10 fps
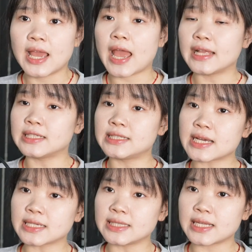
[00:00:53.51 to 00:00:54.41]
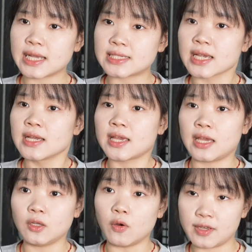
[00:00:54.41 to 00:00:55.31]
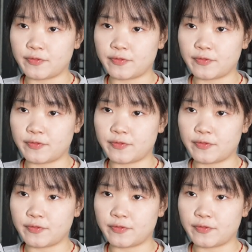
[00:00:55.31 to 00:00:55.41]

and the lug nut can weigh